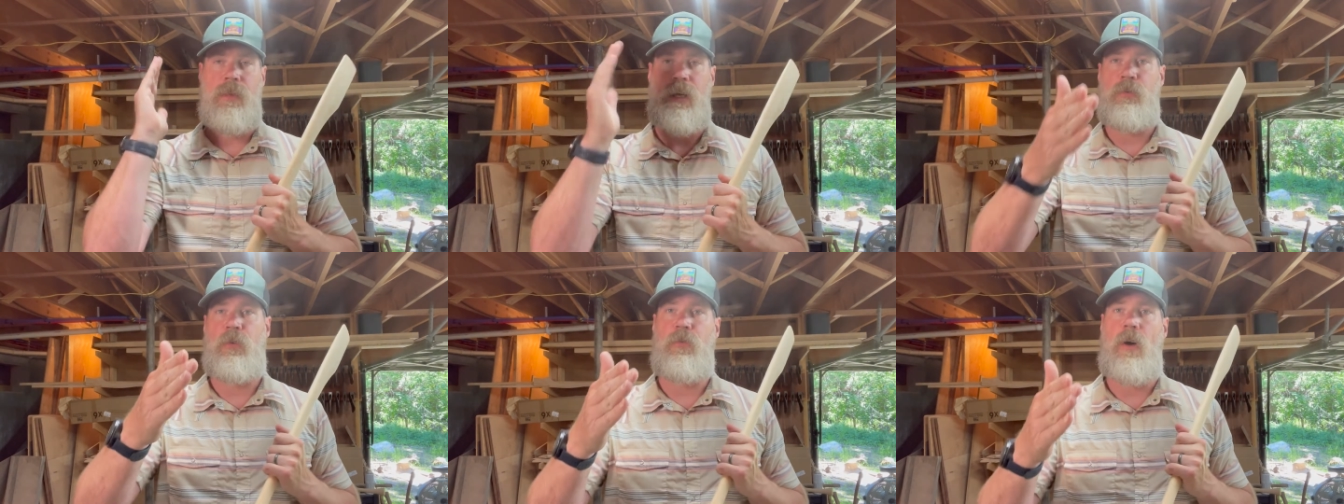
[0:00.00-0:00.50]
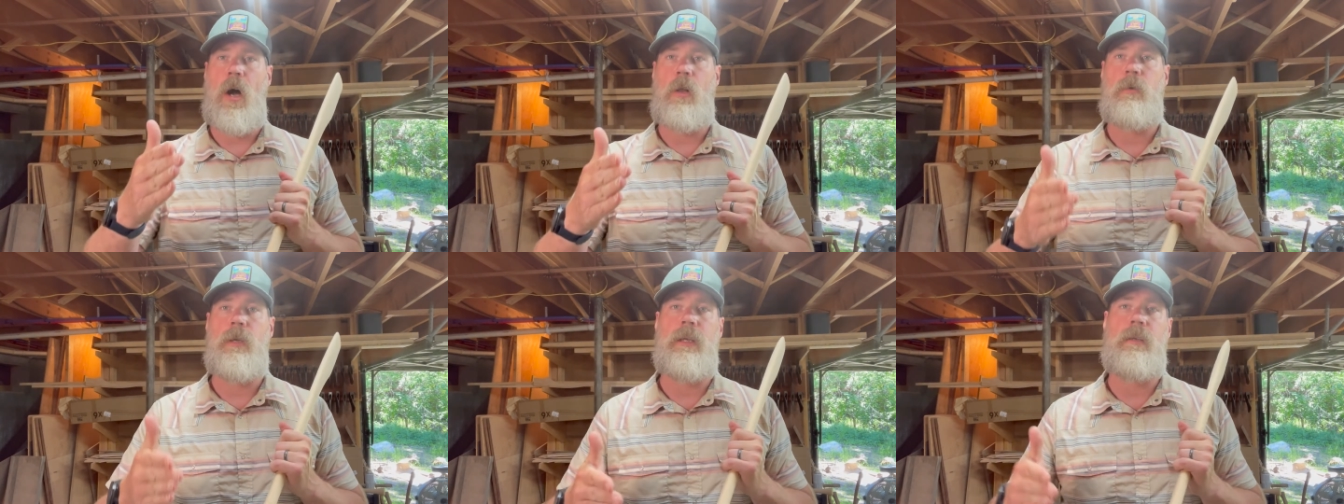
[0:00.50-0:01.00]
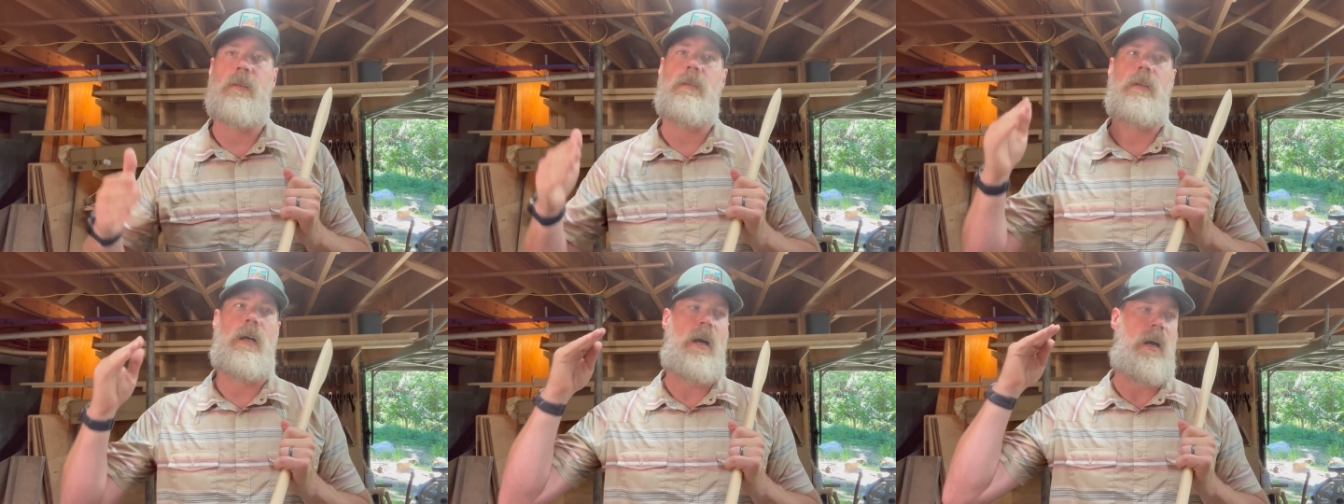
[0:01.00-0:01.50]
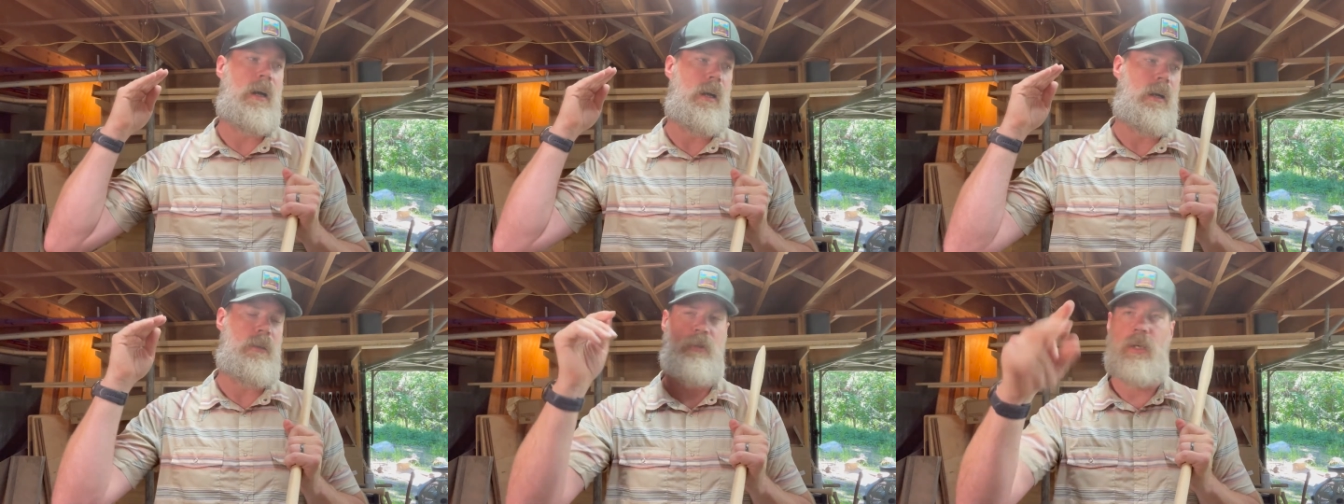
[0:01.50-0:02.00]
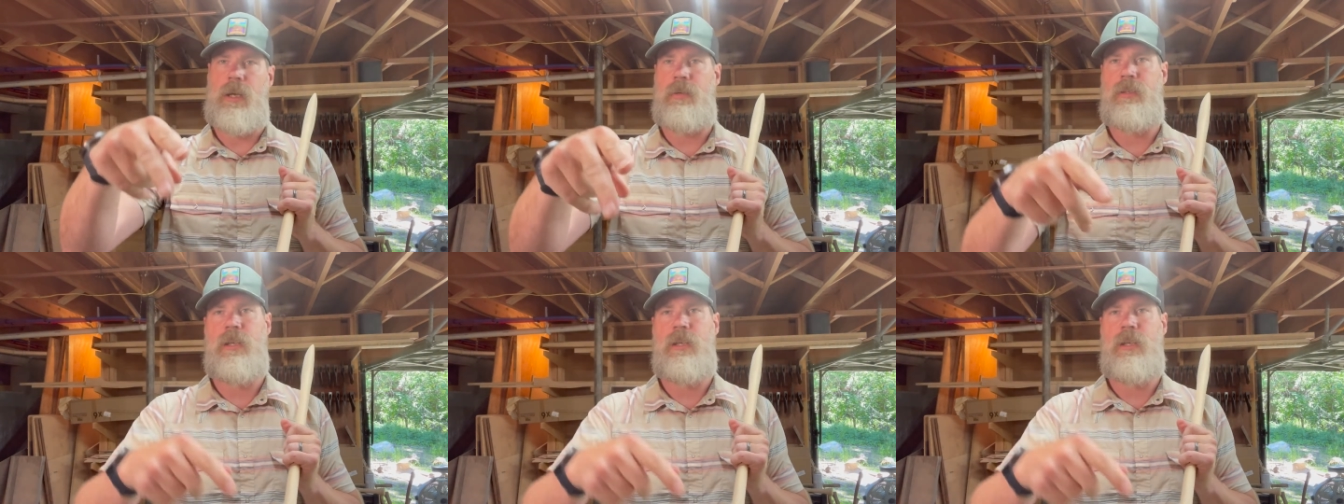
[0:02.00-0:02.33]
thanks for following. Uh, check out the